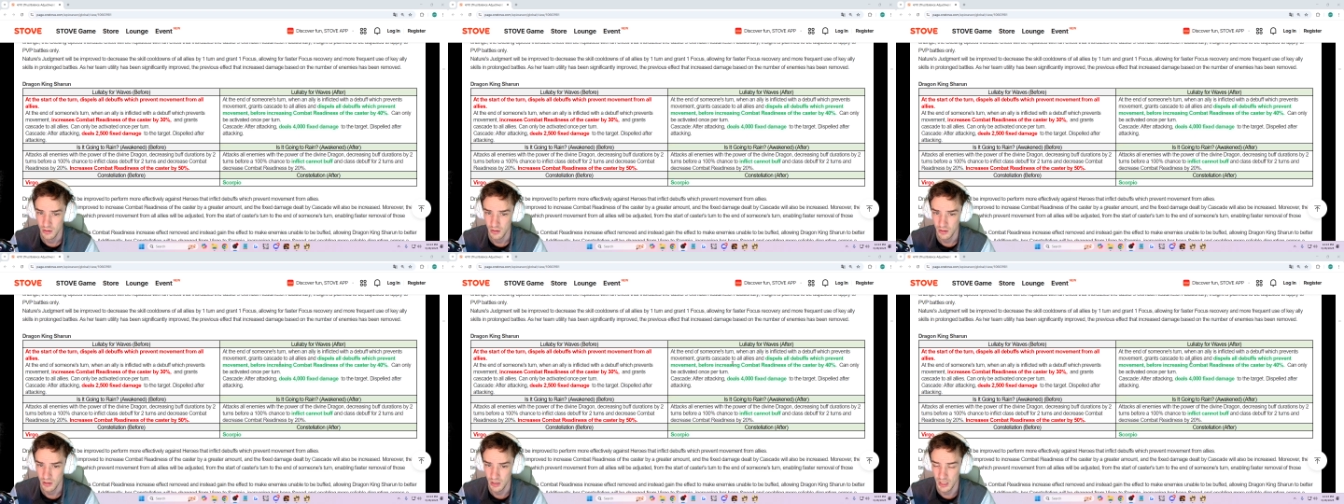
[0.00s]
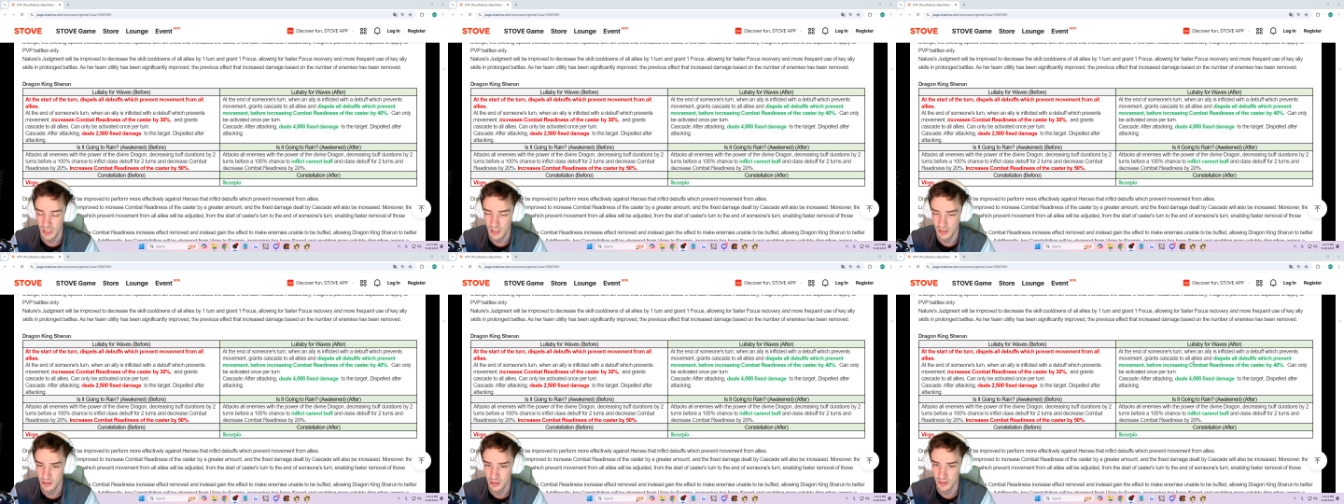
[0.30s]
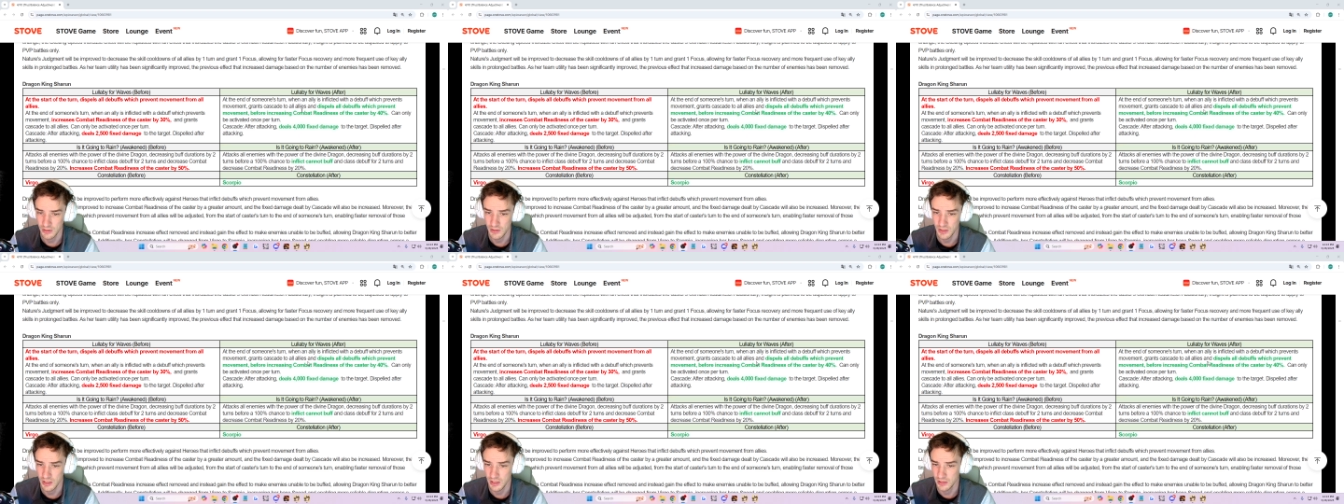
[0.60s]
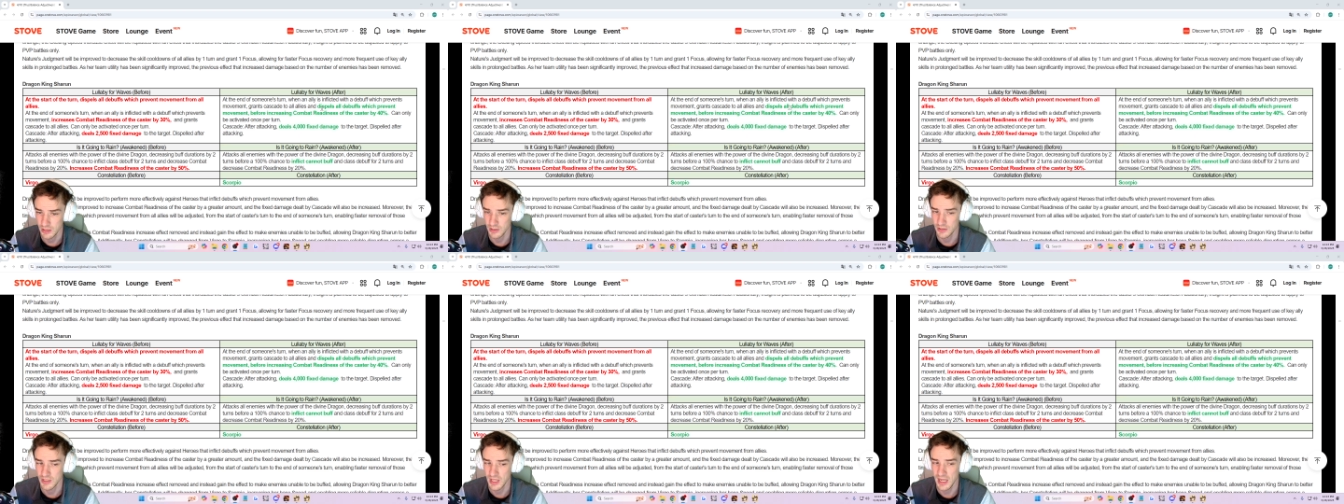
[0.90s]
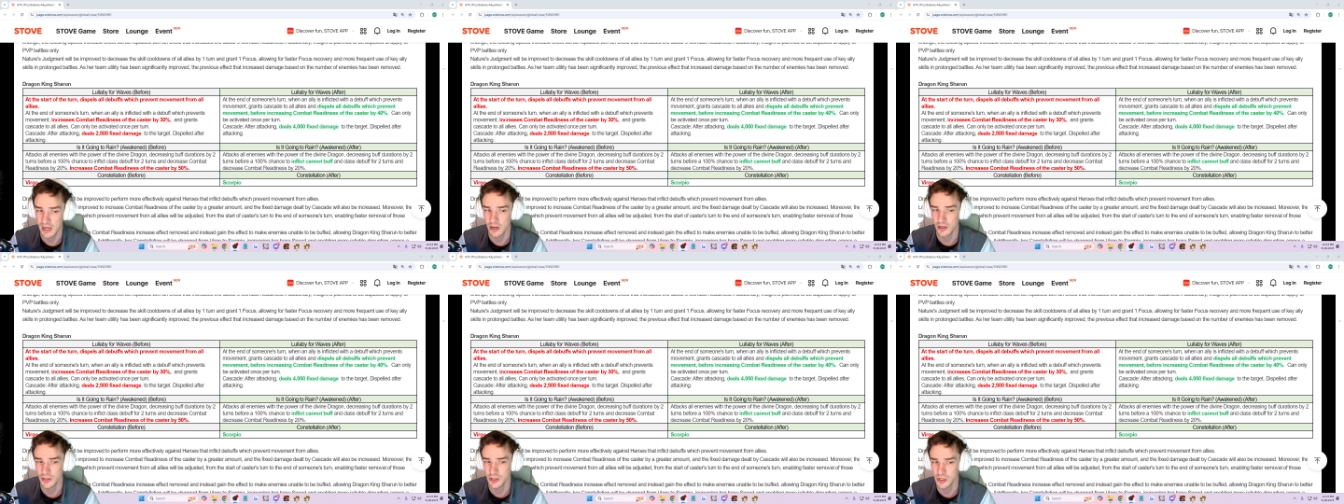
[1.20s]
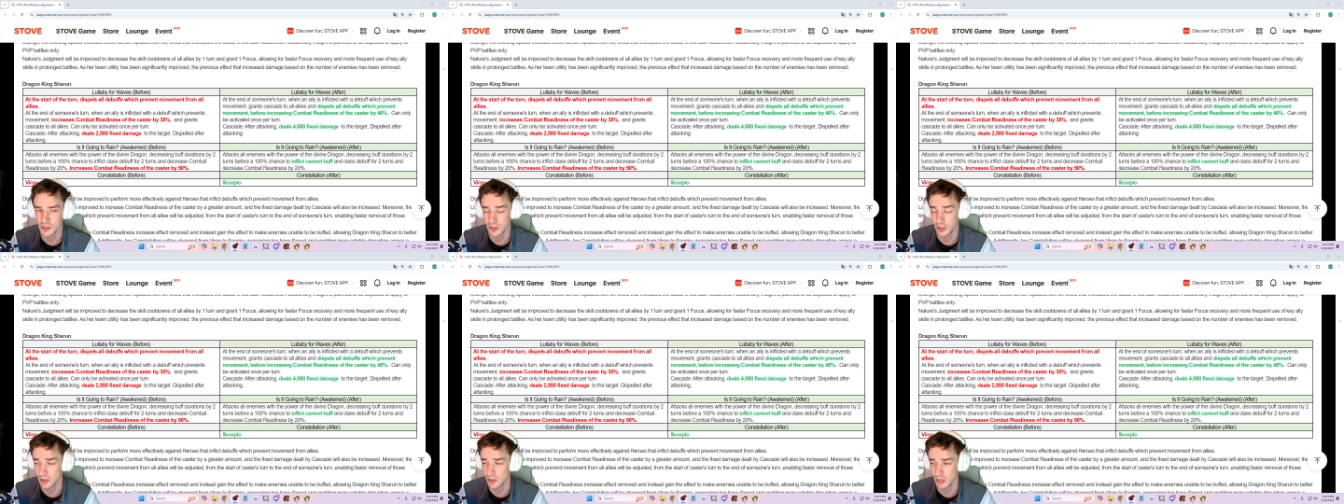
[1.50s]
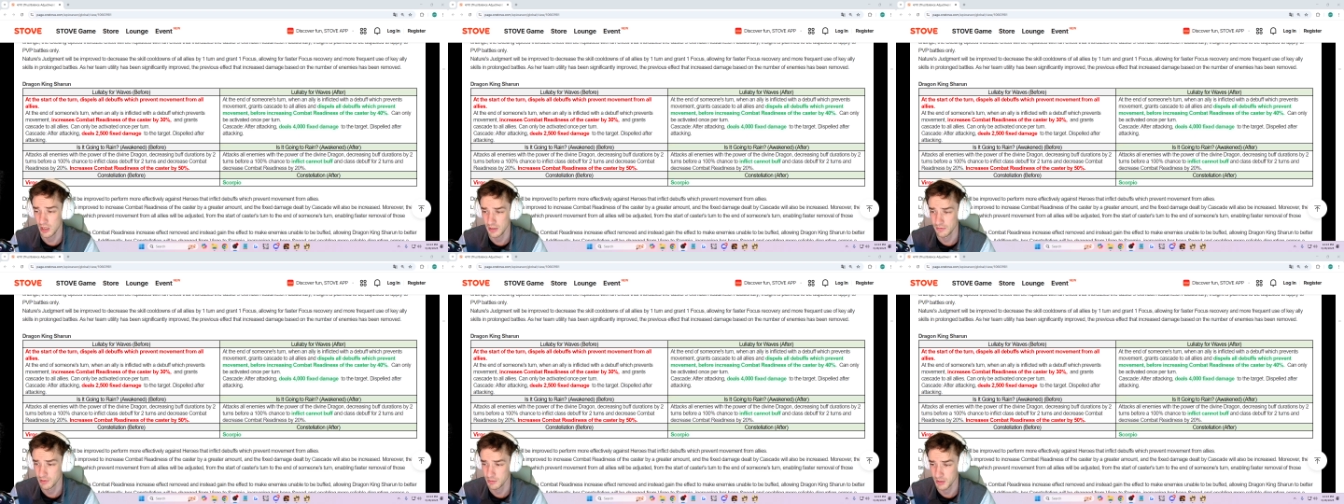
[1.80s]
And is that on just her or
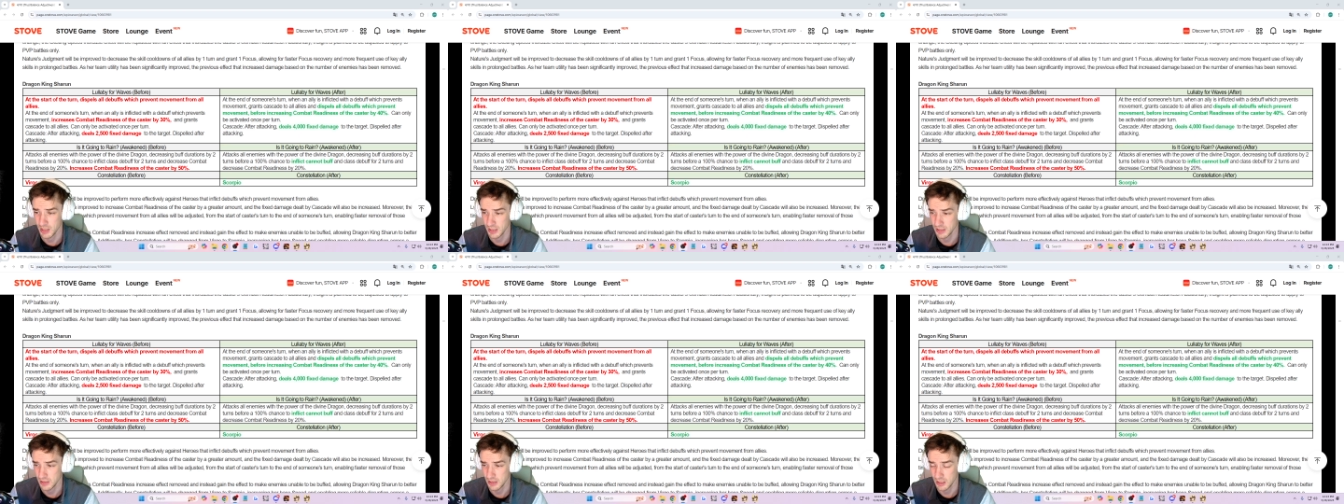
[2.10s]
everybody?